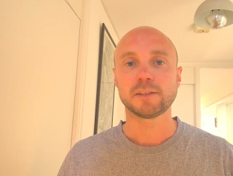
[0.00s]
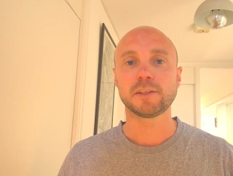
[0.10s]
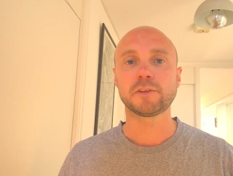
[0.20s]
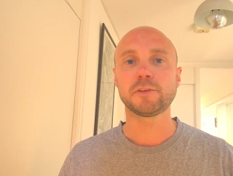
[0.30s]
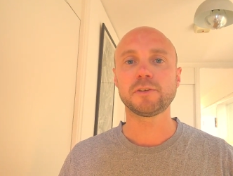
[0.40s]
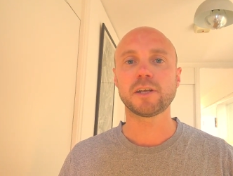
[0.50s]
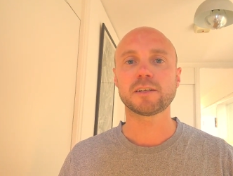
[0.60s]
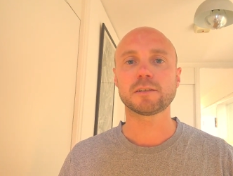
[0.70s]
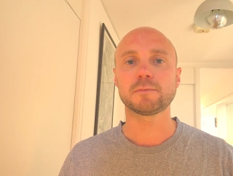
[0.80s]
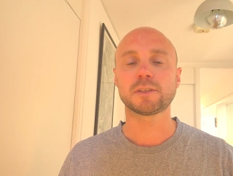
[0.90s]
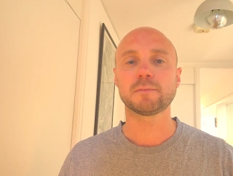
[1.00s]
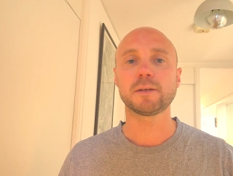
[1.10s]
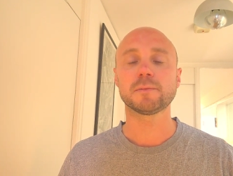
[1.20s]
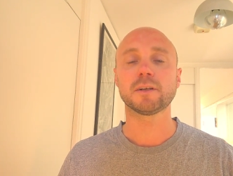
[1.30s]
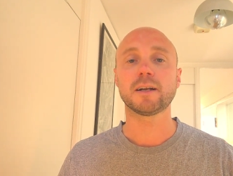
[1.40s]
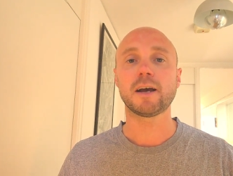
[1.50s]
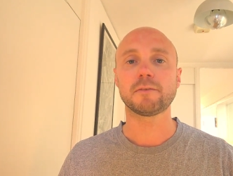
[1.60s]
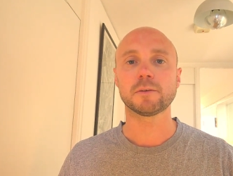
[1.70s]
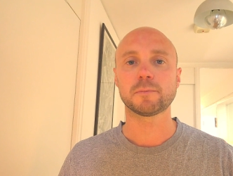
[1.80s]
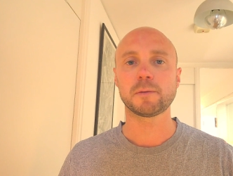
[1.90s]
The enthusiasm, commitment, and
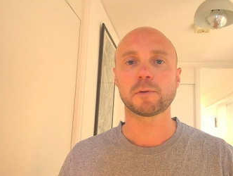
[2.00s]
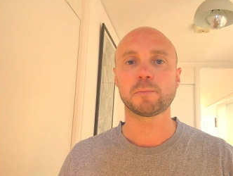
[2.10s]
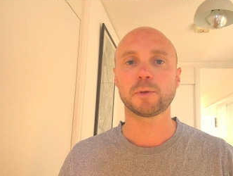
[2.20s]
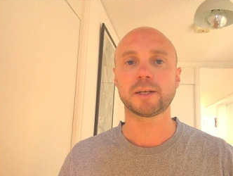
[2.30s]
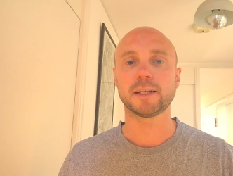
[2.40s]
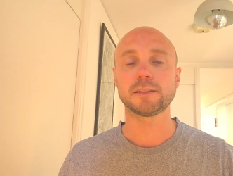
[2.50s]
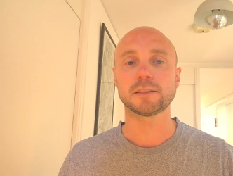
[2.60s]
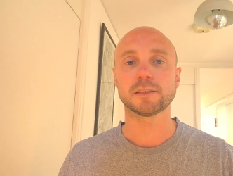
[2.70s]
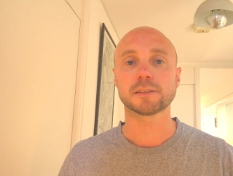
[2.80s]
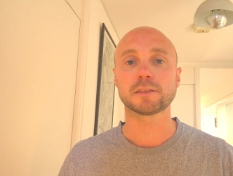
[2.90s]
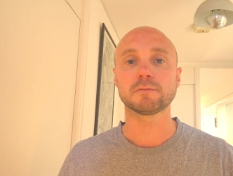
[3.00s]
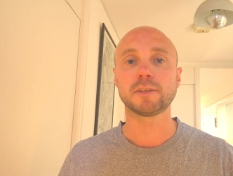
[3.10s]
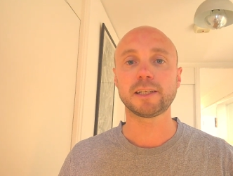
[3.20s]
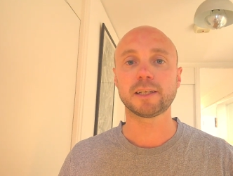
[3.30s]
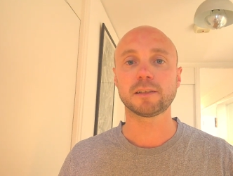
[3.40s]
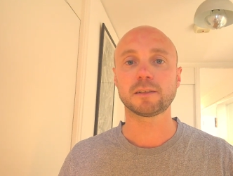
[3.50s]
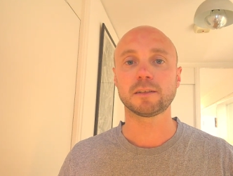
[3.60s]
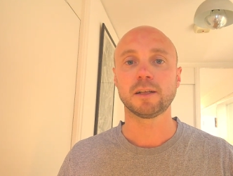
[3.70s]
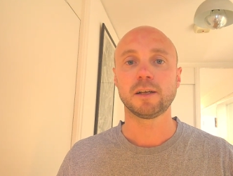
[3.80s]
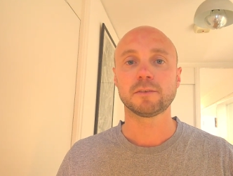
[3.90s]
effort people are putting into this to
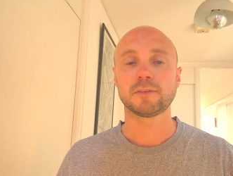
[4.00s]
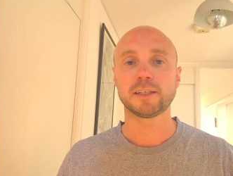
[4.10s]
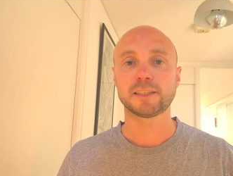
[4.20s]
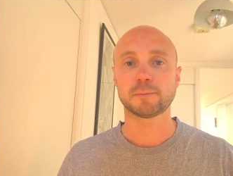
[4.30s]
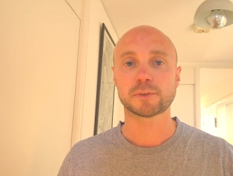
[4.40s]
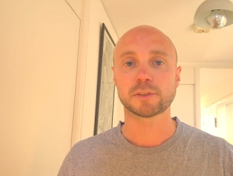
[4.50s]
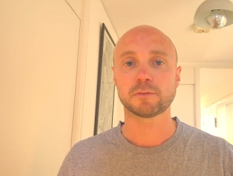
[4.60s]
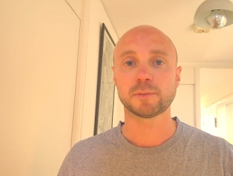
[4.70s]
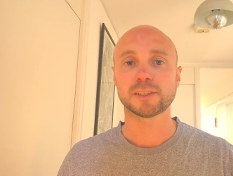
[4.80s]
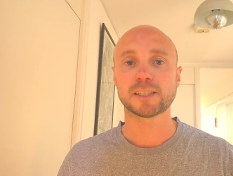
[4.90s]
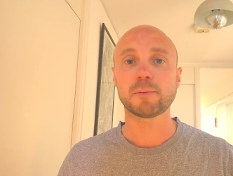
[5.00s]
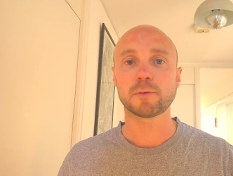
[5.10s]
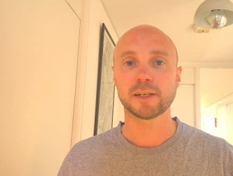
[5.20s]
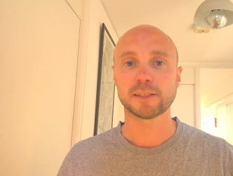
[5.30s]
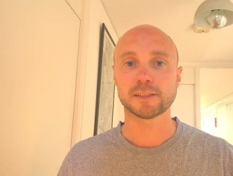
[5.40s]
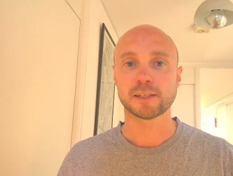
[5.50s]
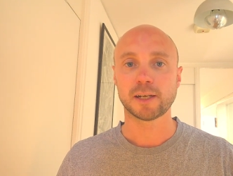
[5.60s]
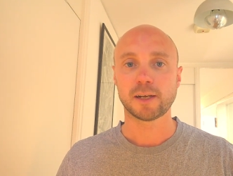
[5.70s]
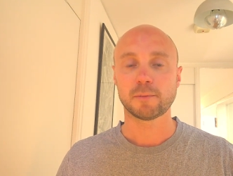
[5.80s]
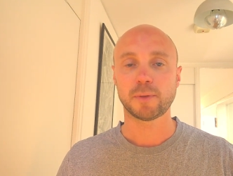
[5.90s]
rekindle friendships that have been separated
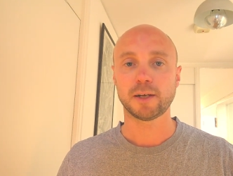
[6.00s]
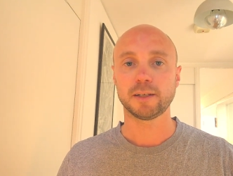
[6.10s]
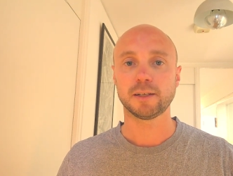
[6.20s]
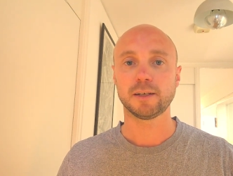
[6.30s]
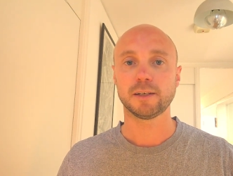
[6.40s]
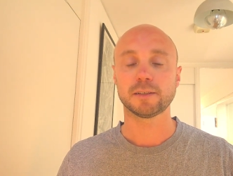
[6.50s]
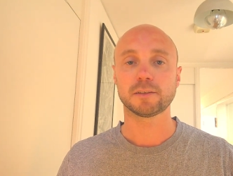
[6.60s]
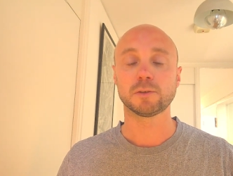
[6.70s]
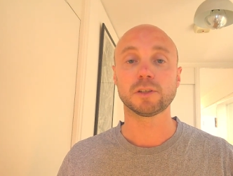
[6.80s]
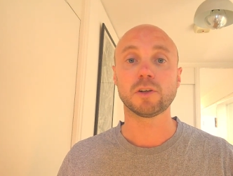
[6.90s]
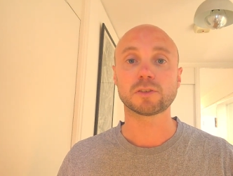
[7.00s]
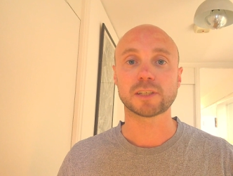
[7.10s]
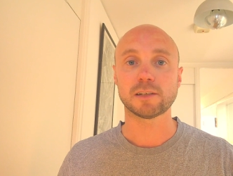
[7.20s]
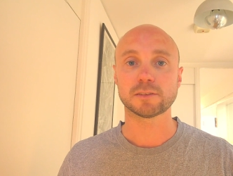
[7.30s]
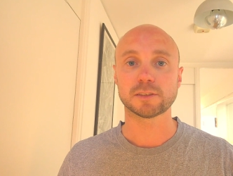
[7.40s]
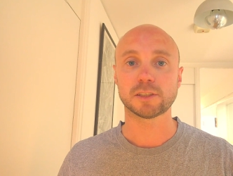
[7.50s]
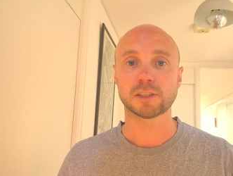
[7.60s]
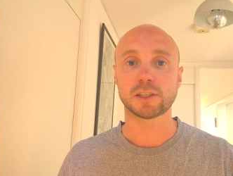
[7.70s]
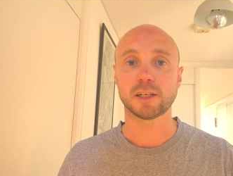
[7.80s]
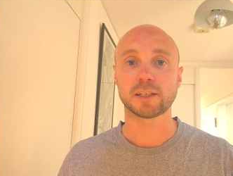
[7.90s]
by all the lockdowns and
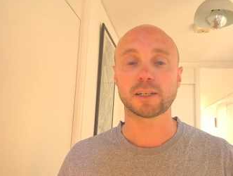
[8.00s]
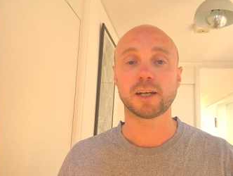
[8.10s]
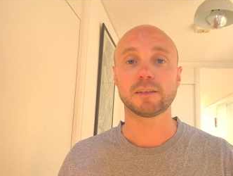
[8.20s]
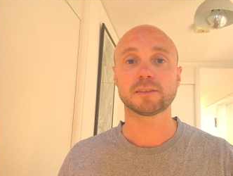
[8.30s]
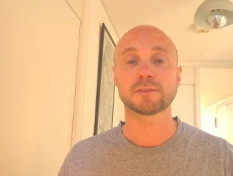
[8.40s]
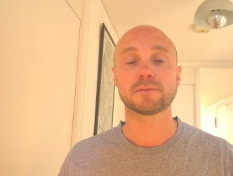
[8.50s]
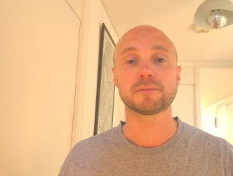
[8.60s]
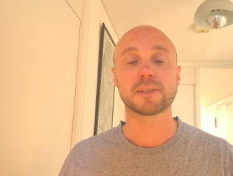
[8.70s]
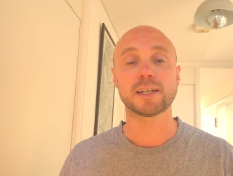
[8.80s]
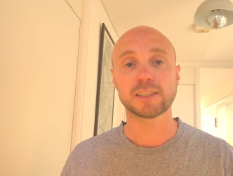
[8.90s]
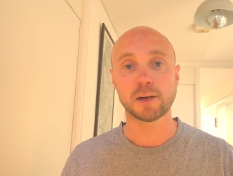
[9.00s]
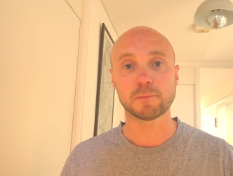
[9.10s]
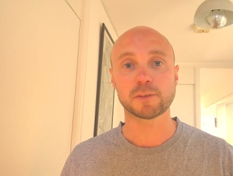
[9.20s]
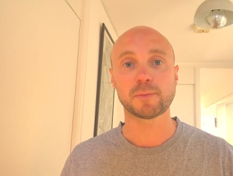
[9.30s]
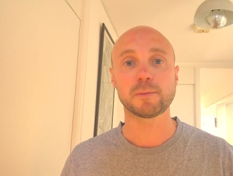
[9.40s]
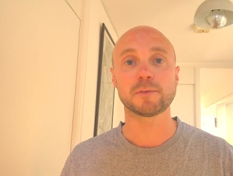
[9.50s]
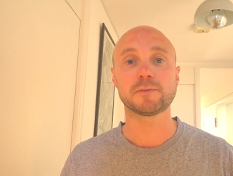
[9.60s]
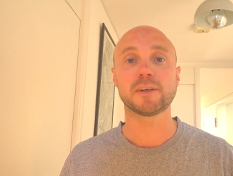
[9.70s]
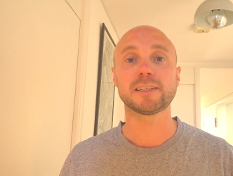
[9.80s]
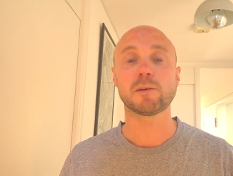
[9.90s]
such like, and catch up with people,
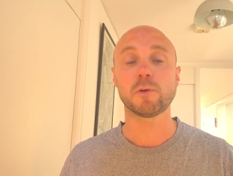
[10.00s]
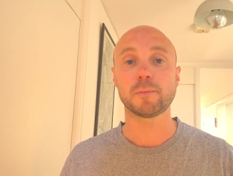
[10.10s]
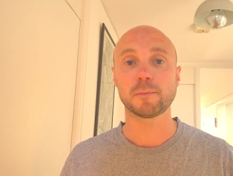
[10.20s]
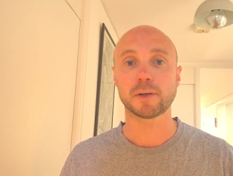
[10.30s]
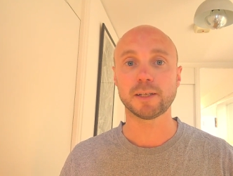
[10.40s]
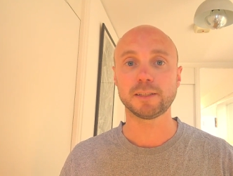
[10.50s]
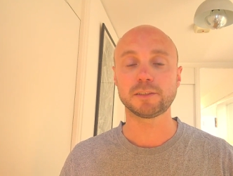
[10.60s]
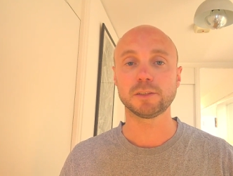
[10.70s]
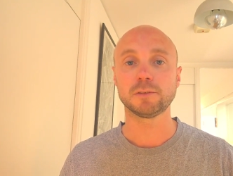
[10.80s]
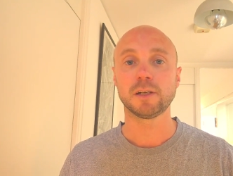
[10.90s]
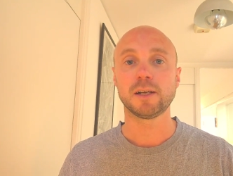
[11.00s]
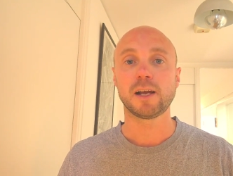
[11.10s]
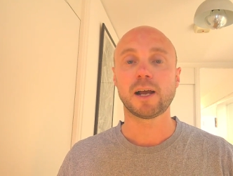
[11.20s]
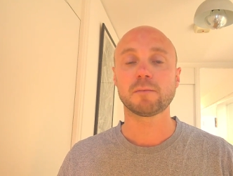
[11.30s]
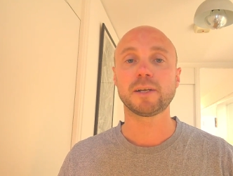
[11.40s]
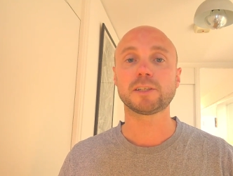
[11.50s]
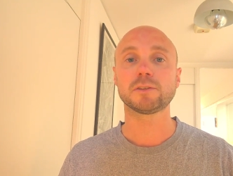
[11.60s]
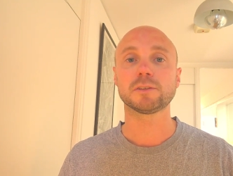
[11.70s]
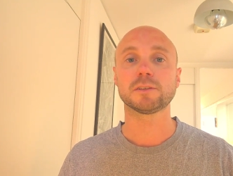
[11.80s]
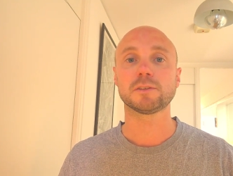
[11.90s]
find out what people are into, and make
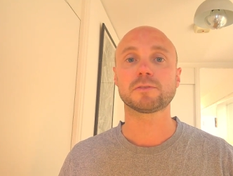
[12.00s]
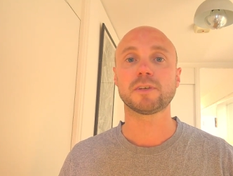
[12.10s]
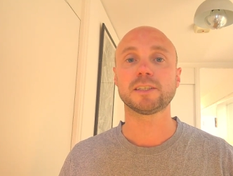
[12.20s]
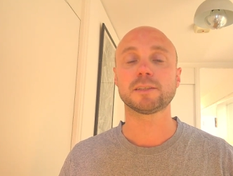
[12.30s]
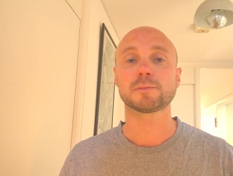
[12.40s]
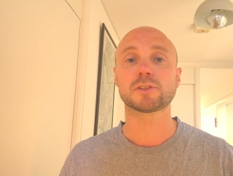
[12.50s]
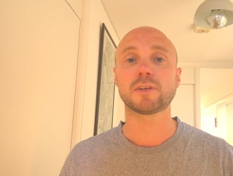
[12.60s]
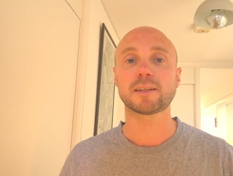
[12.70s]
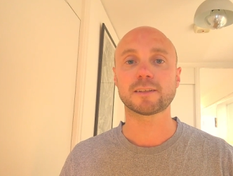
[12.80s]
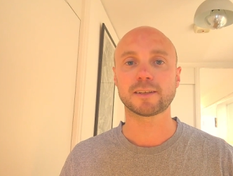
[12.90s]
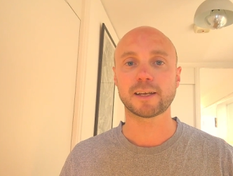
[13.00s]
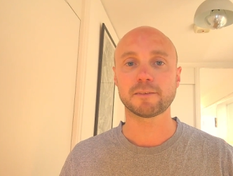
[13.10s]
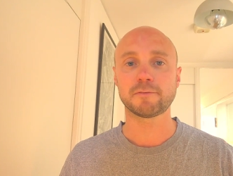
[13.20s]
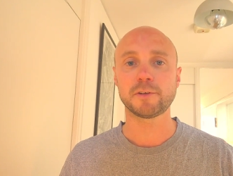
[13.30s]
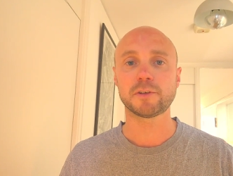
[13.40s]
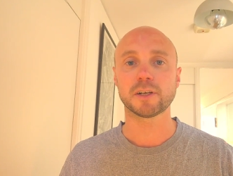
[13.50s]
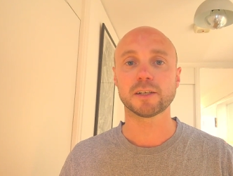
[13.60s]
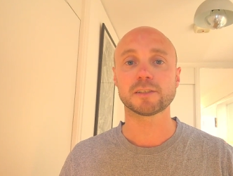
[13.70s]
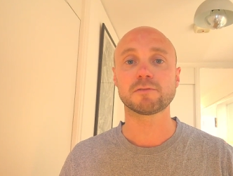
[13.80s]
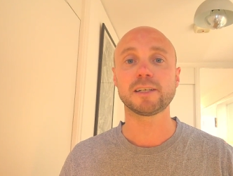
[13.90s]
sure that those friendships strengthen again in future
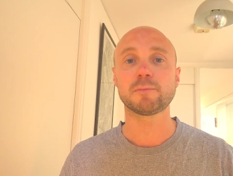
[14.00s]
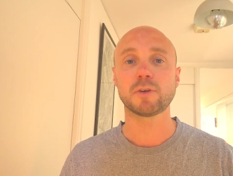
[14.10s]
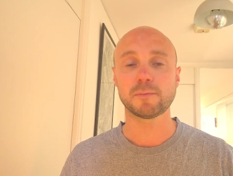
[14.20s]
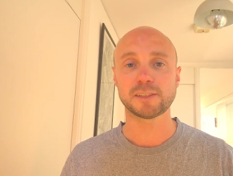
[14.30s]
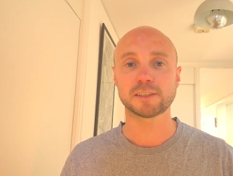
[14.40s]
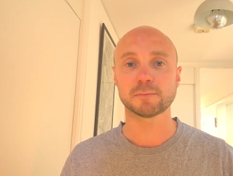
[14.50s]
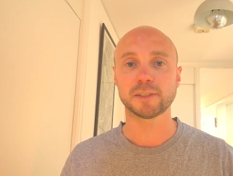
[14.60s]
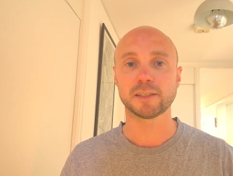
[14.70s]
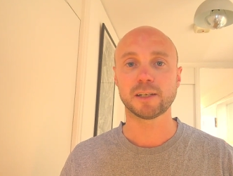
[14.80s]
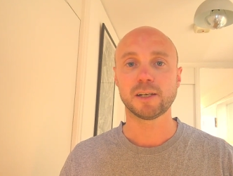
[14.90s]
is really promising to me.